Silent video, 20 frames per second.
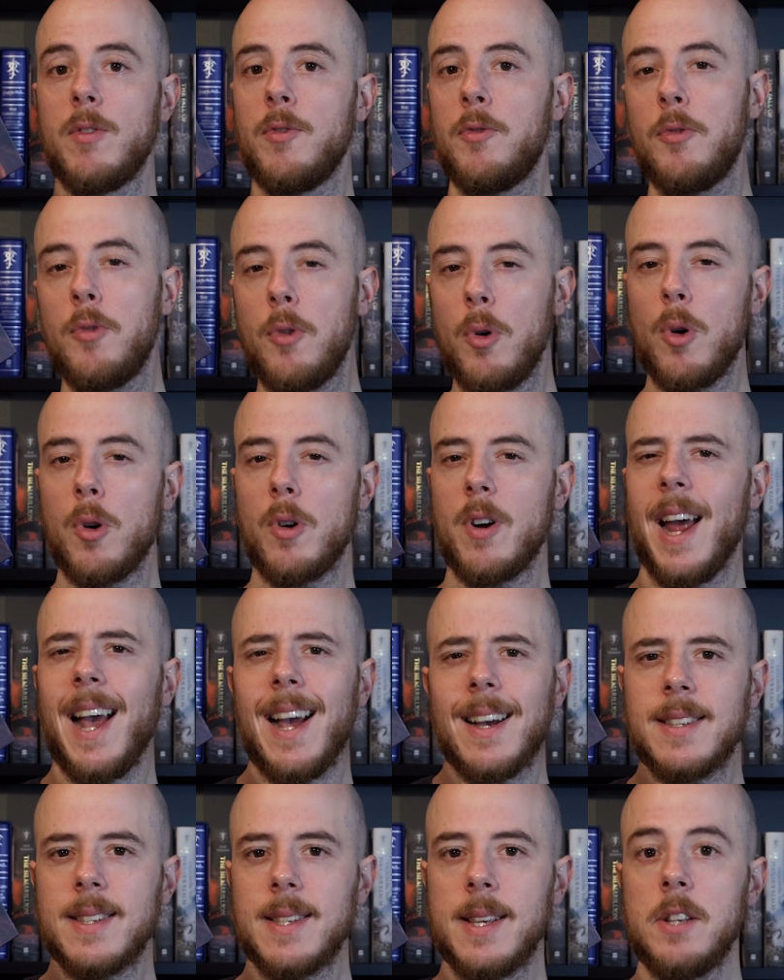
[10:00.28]
4
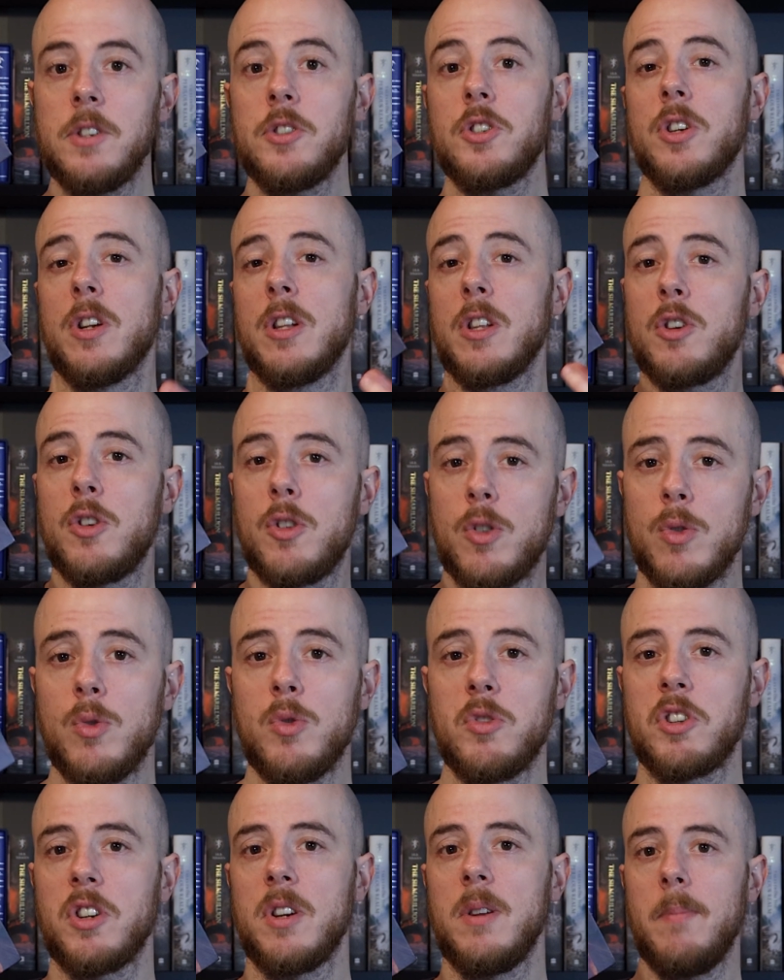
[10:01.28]
essential,
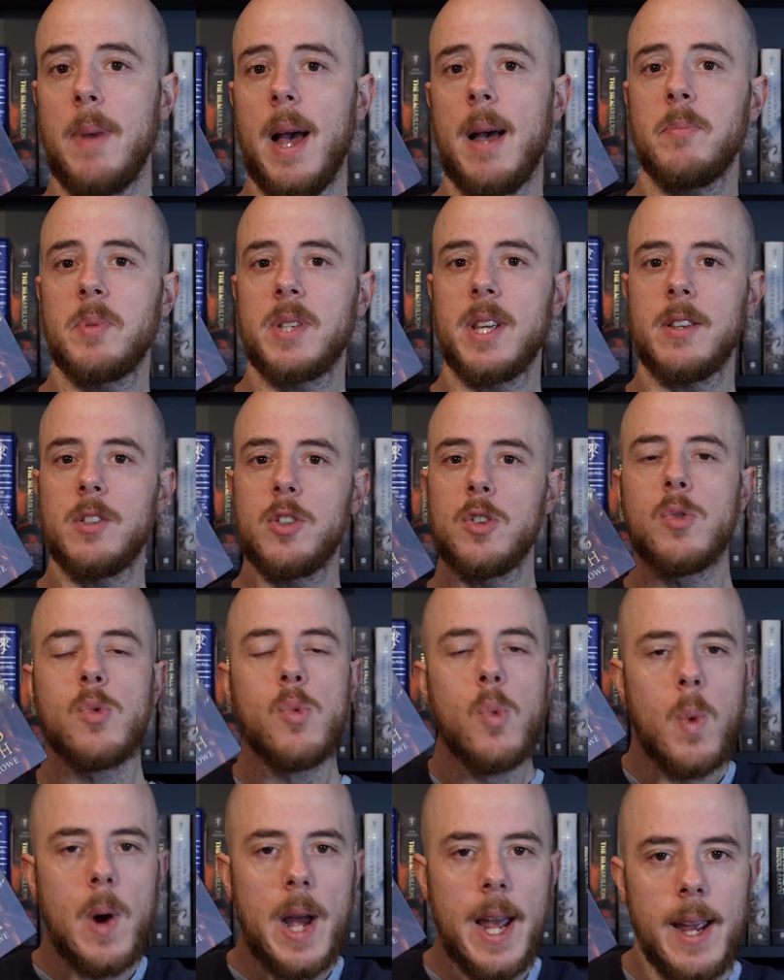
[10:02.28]
crucial maps as you're
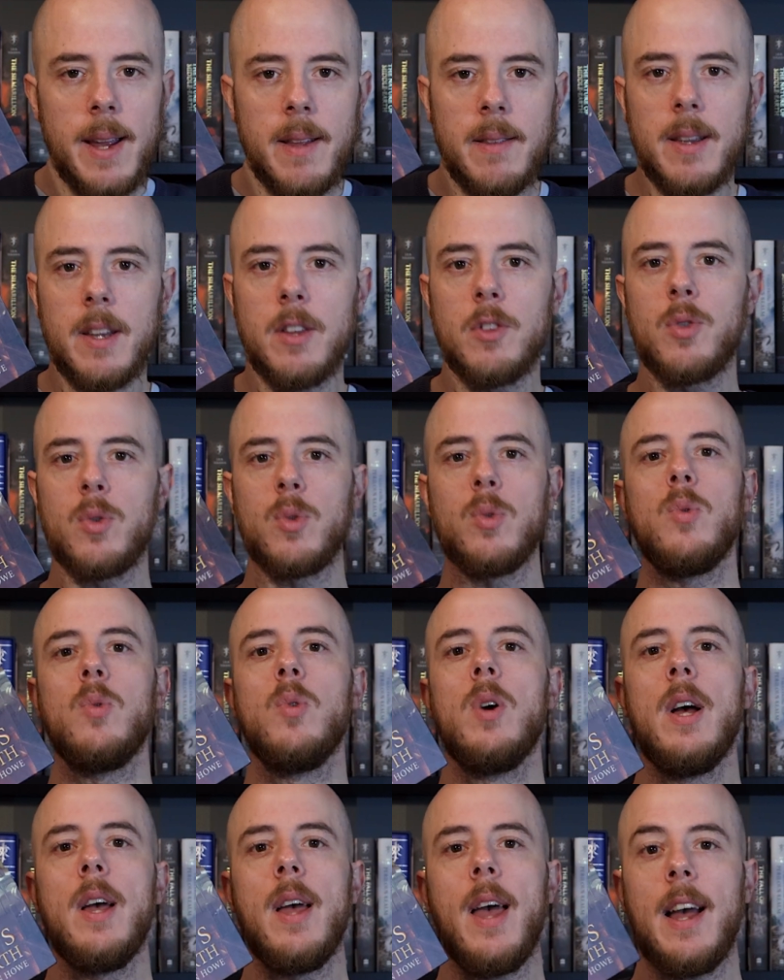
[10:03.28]
wading
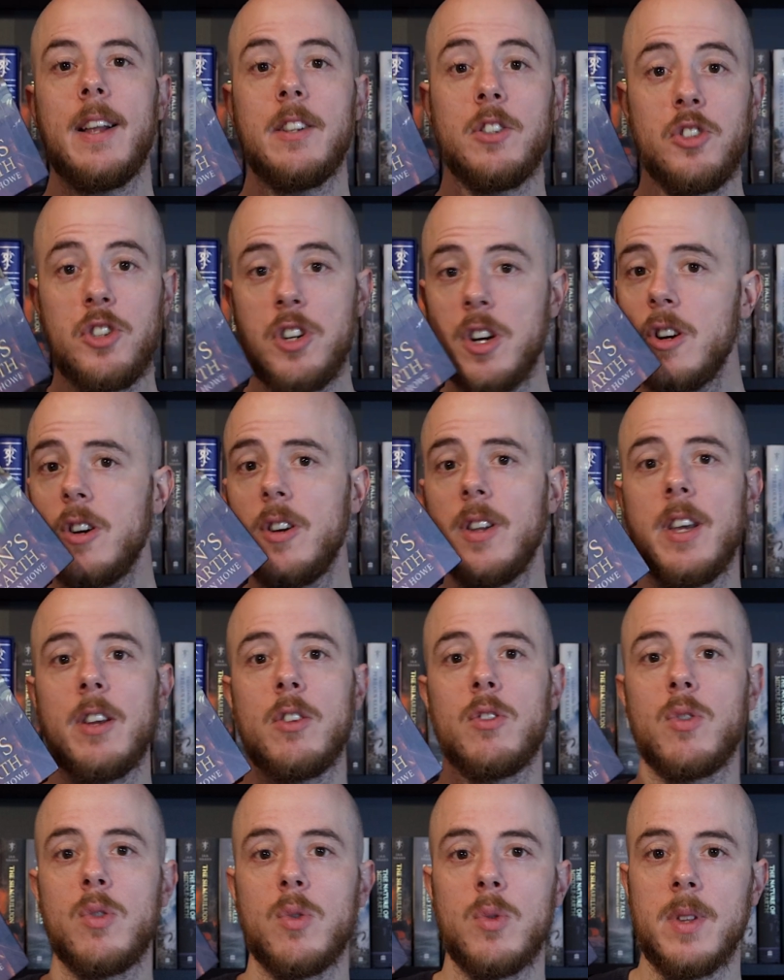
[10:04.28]
through and
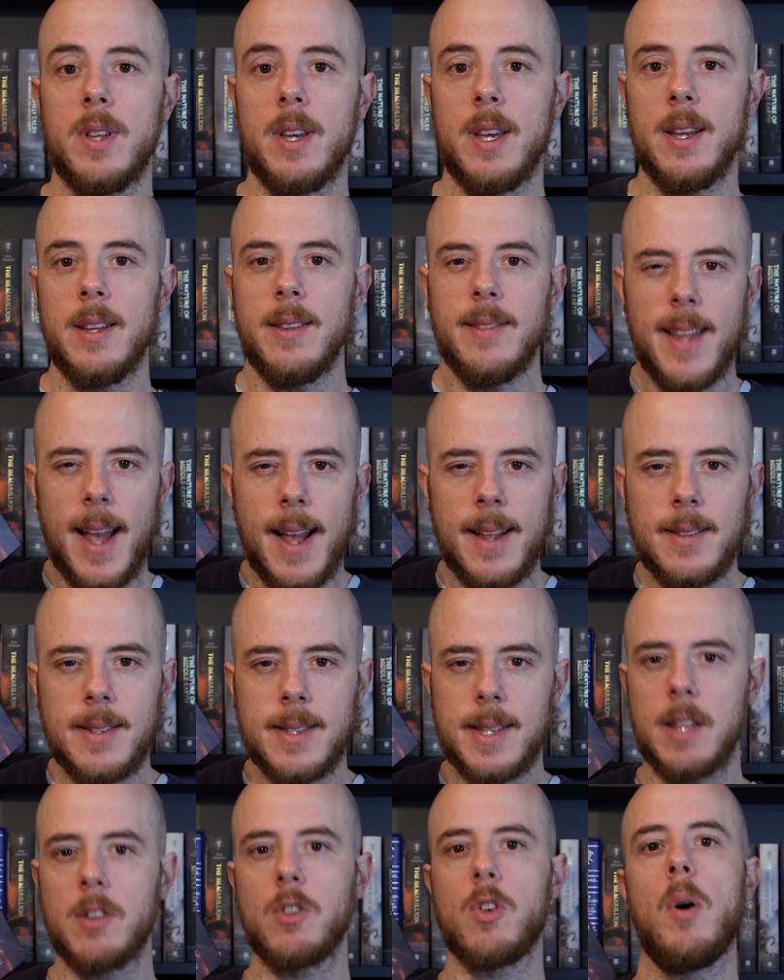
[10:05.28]
journeying through the
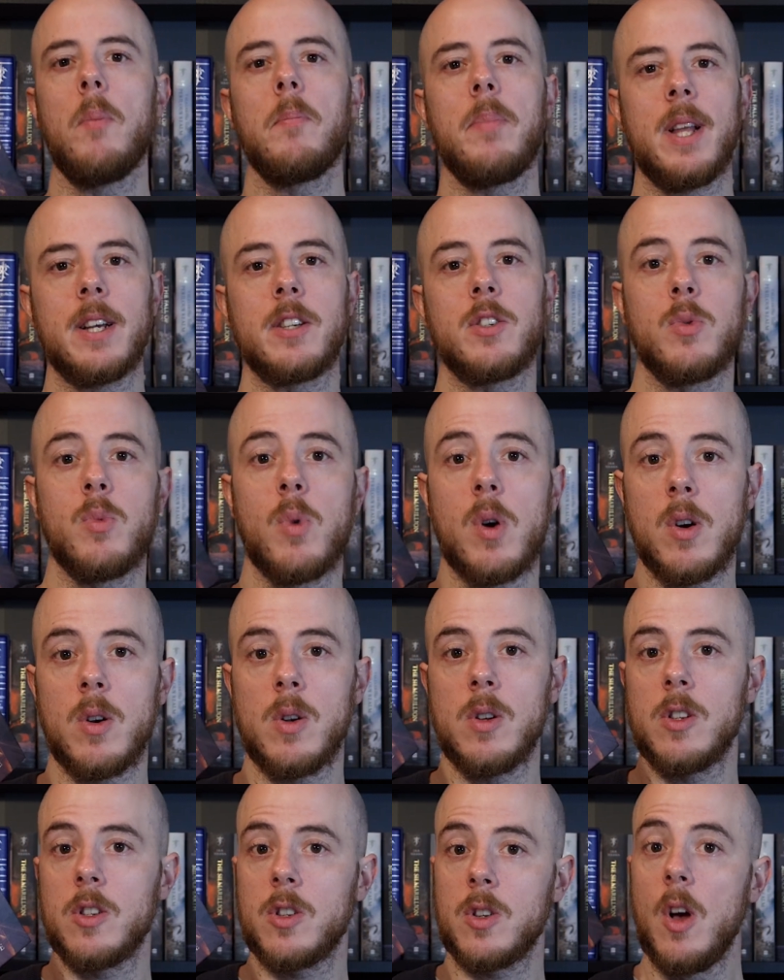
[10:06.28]
dense and complex
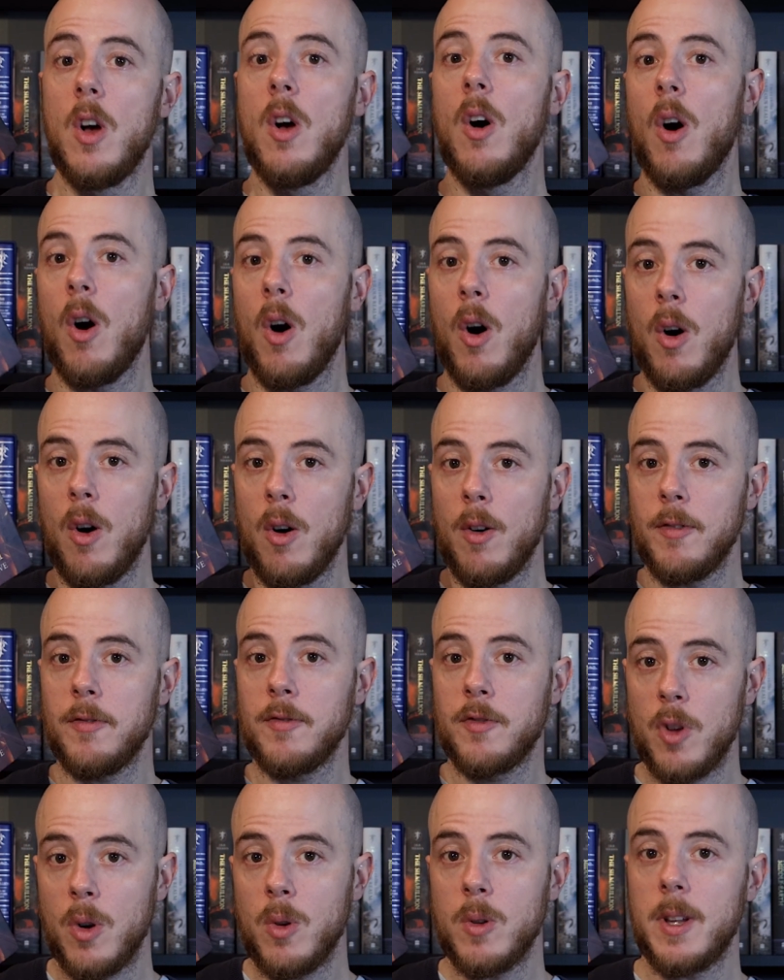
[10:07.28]
worlds of
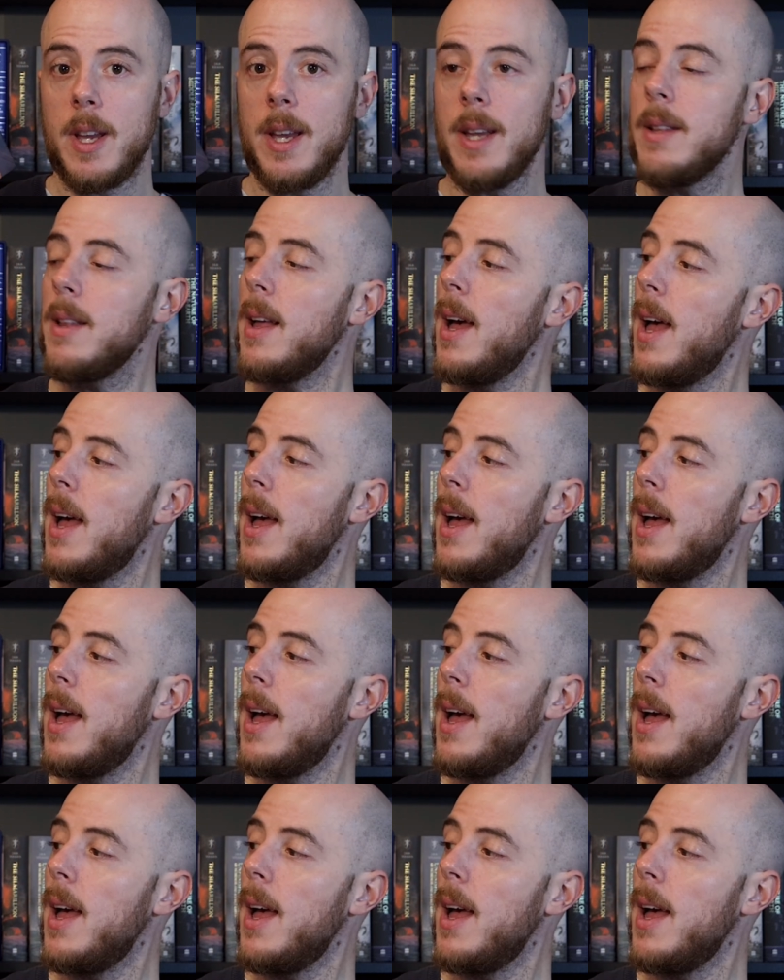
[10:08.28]
Tolkien